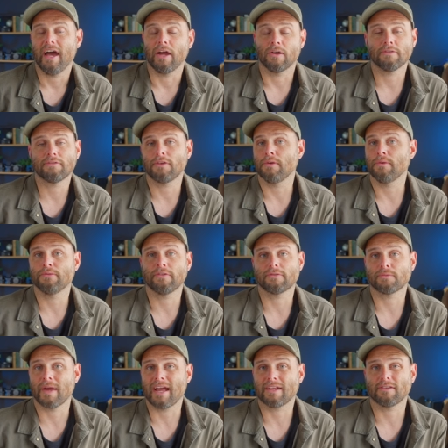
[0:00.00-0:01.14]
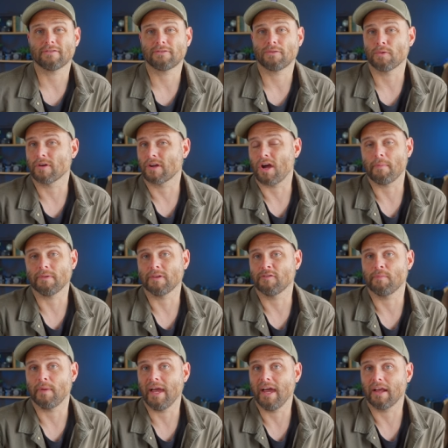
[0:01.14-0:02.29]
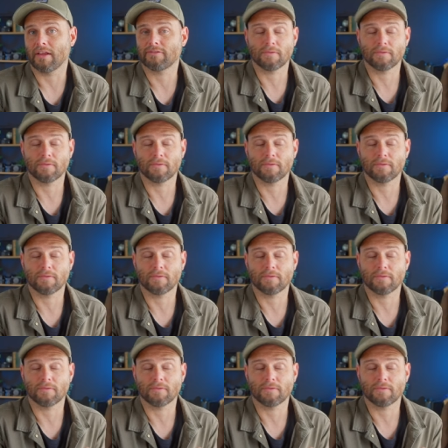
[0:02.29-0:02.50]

I also use this rack to store a couple of bags.